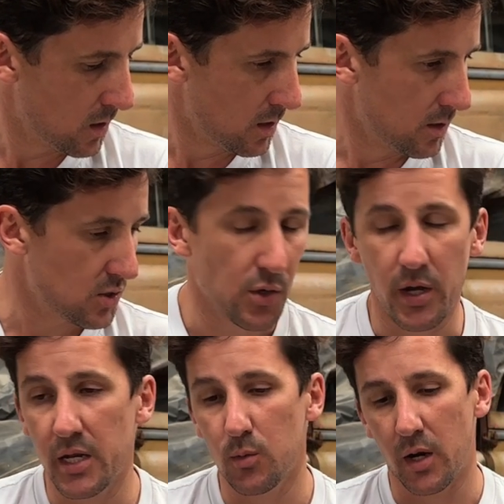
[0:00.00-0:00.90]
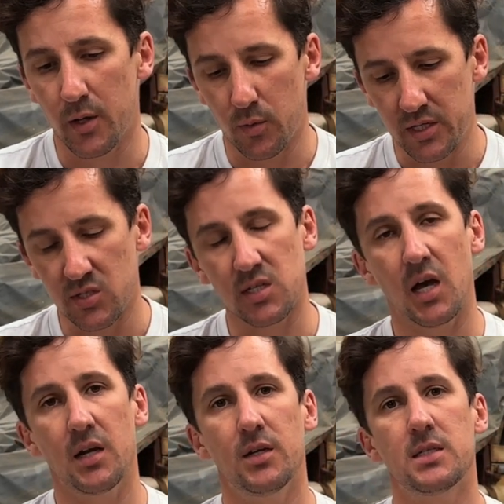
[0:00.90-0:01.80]
So anyway, we
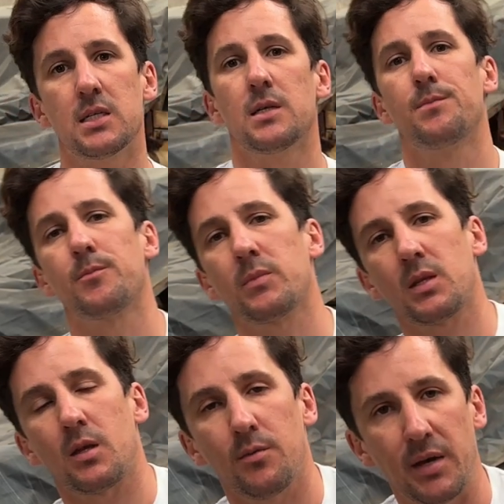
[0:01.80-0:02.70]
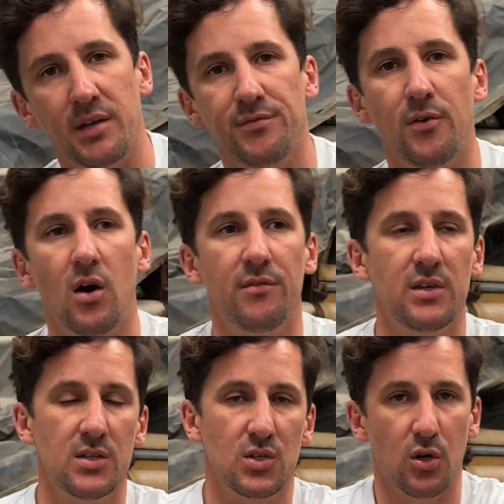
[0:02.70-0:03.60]
started about 5
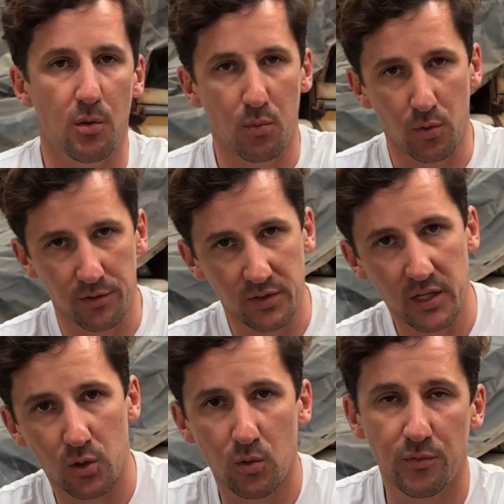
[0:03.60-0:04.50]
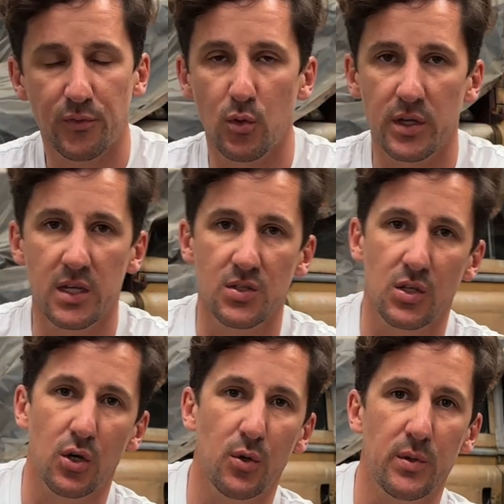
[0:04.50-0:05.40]
years ago. I bought the vehicle 4 years
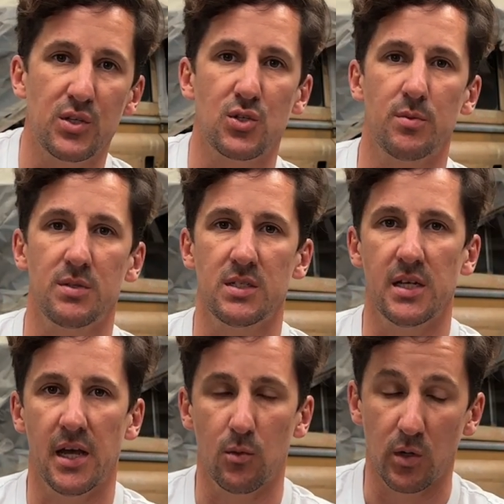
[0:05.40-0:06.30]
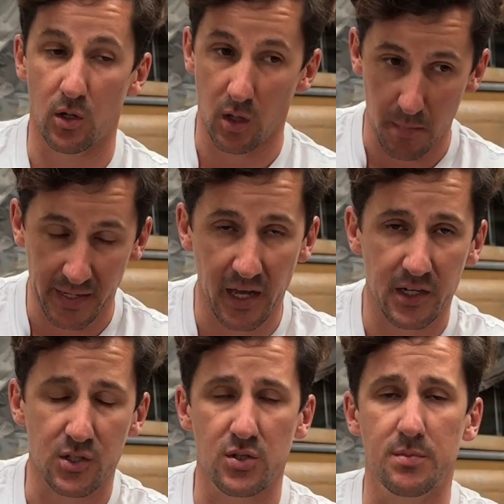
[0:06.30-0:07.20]
ago. We stripped it down. Well, a
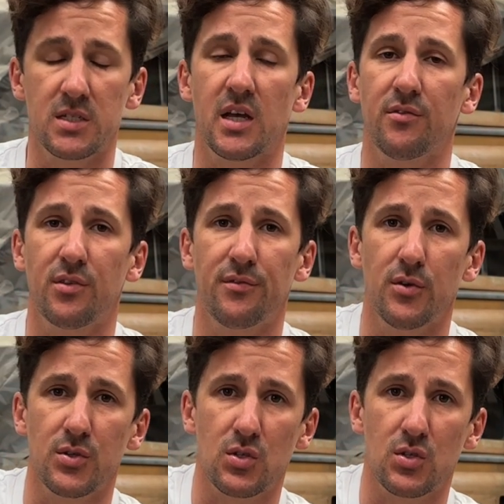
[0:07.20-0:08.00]
mechanic stripped it down for the first